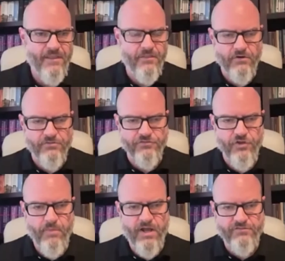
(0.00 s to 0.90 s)
There's so
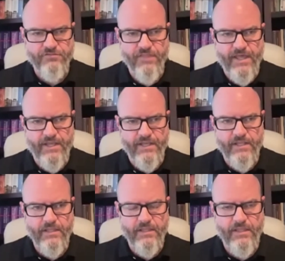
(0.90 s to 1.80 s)
much that
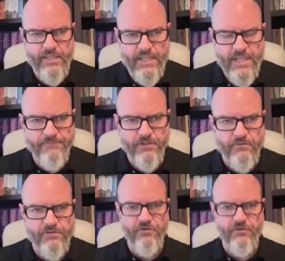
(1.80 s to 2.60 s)
he influenced,